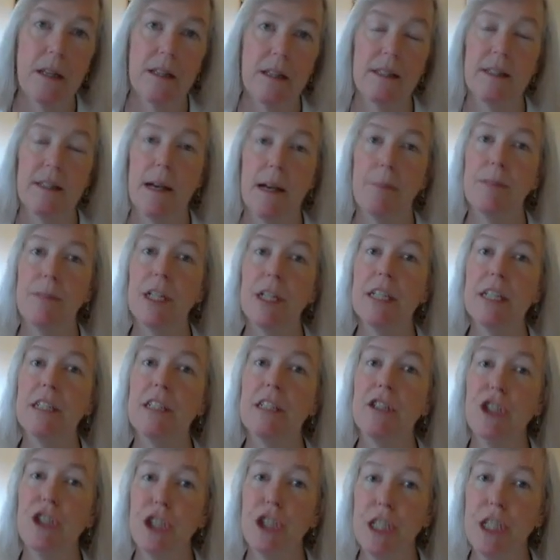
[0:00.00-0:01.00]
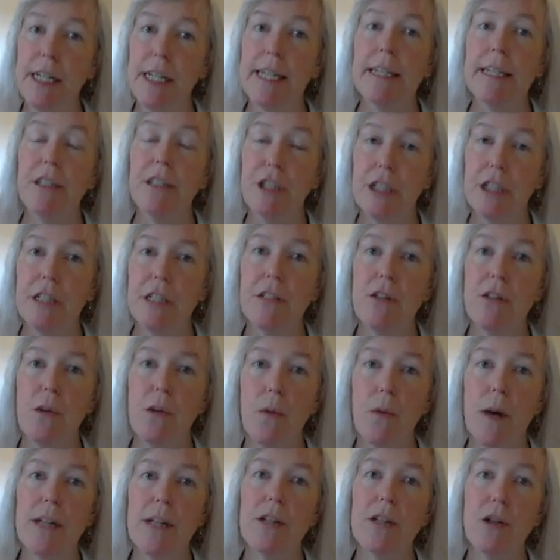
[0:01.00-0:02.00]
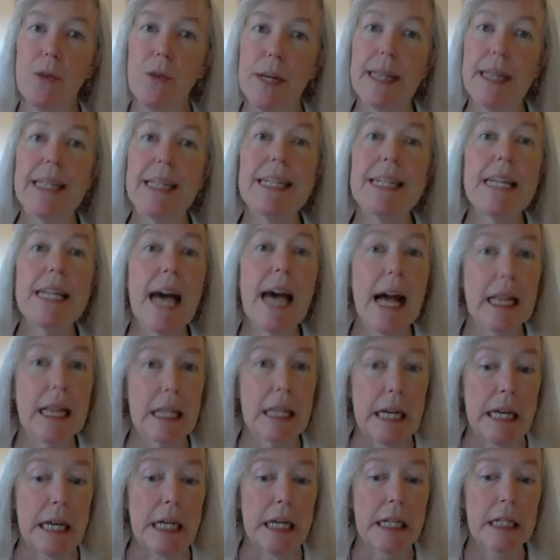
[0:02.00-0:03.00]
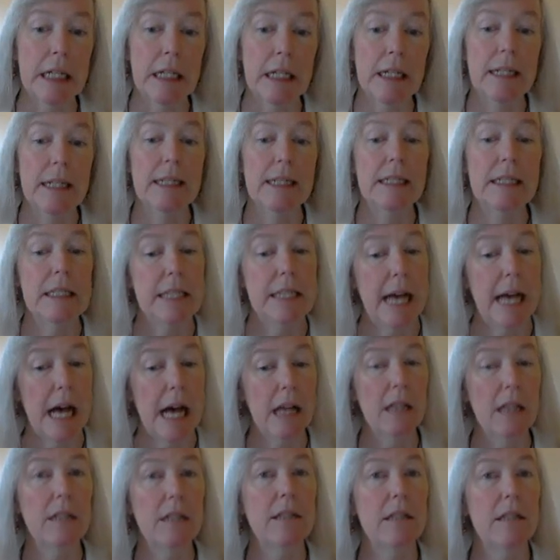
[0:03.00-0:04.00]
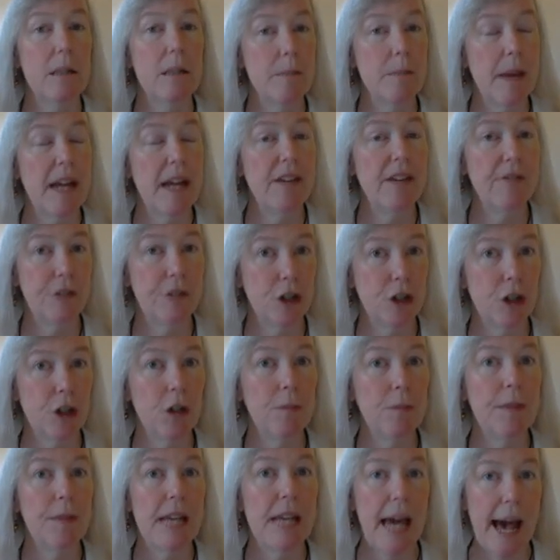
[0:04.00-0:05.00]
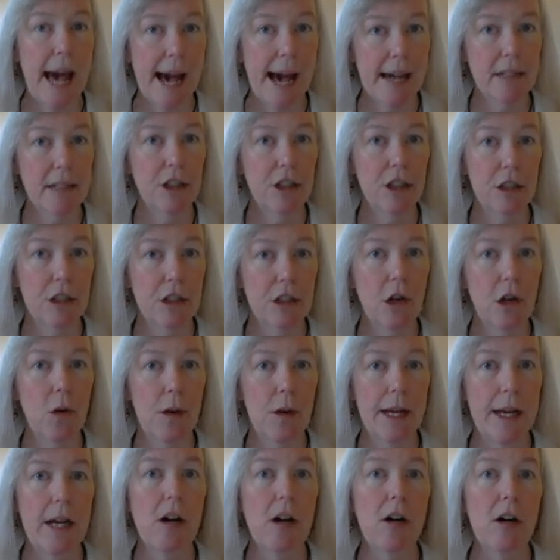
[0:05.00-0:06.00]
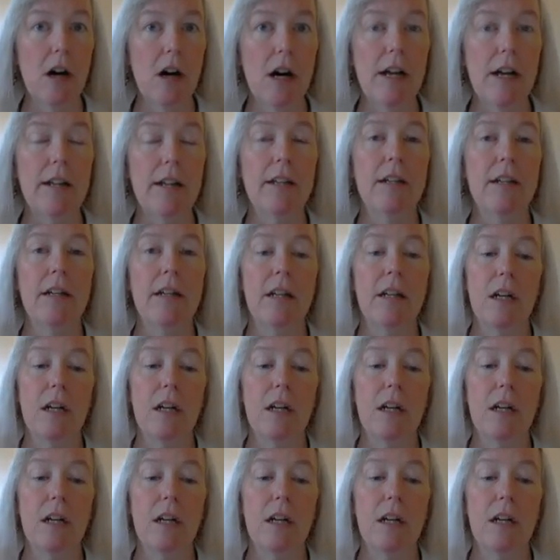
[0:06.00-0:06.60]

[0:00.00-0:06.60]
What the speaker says: The subject is she. She's the one doing the telling. Tell is the main verb, the action going on.